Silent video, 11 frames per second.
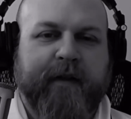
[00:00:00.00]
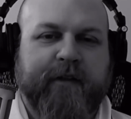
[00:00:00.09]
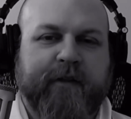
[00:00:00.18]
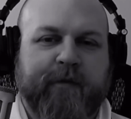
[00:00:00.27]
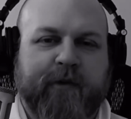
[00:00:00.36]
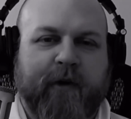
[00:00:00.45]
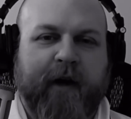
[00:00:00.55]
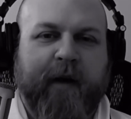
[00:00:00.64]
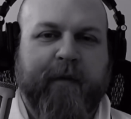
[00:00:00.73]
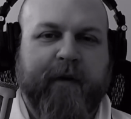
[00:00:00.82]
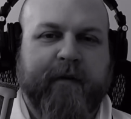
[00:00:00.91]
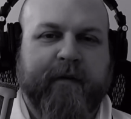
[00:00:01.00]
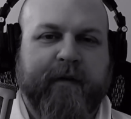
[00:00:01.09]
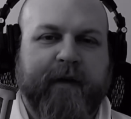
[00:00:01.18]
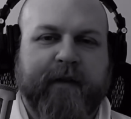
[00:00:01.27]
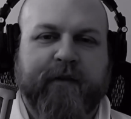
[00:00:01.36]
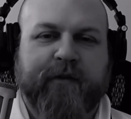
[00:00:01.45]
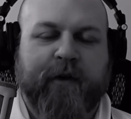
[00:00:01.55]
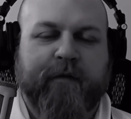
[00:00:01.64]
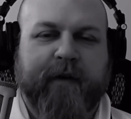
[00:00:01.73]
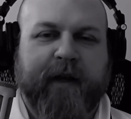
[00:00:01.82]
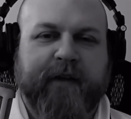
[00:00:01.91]
subscribe and get those
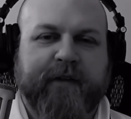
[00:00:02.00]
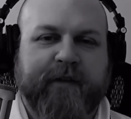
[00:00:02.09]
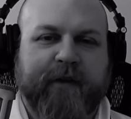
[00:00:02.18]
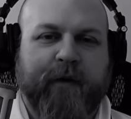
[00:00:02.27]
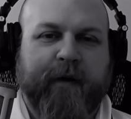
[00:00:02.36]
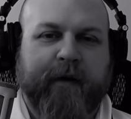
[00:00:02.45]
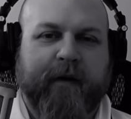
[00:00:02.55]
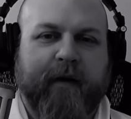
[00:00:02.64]
notifications going.